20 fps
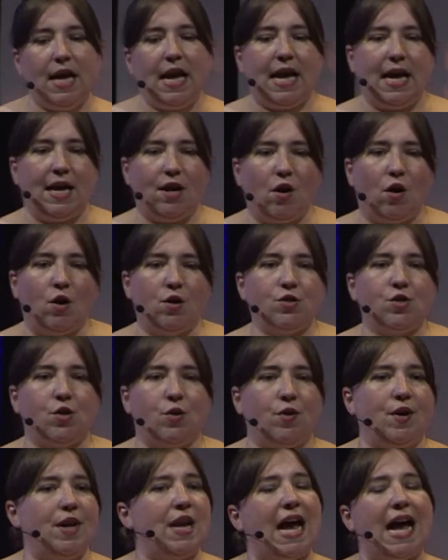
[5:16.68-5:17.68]
and
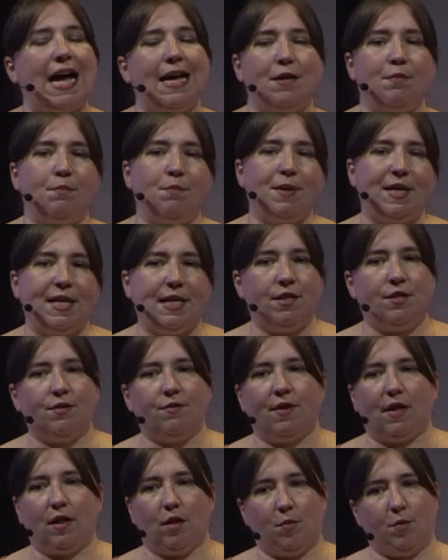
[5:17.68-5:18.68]
also not impede
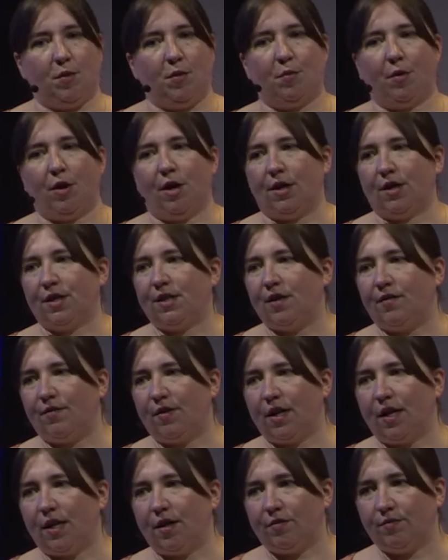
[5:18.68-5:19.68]
developer
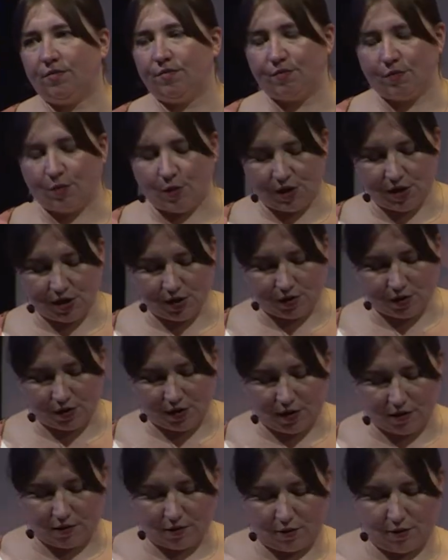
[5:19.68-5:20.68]
productivity, which is
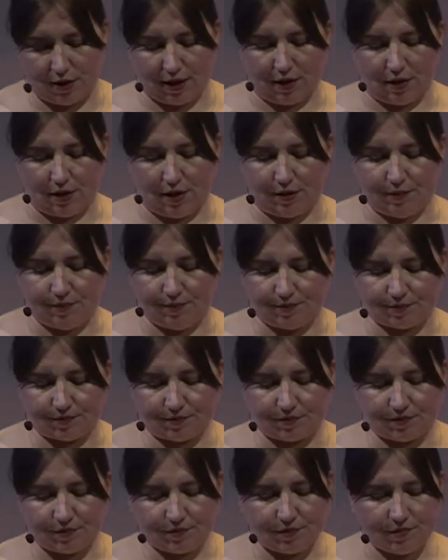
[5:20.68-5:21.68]
critical.
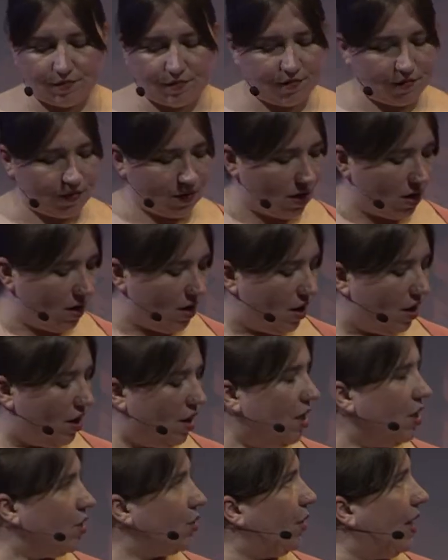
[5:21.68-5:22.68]

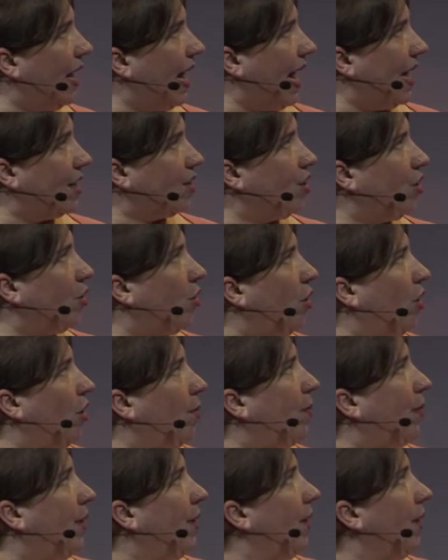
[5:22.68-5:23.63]
So at HashiCorp,